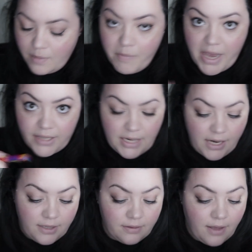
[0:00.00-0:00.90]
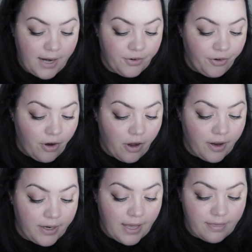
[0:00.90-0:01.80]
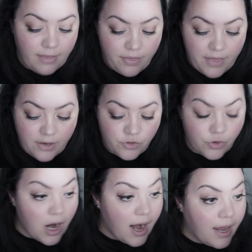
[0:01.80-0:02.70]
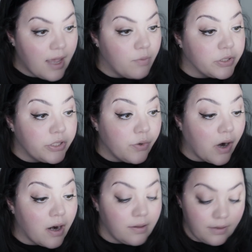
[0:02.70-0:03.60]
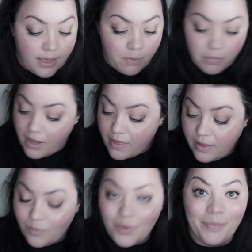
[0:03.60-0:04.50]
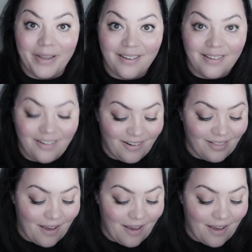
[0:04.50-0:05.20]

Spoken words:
magnetic liner on and let that dry, and we'll do our lip, and then we'll pick our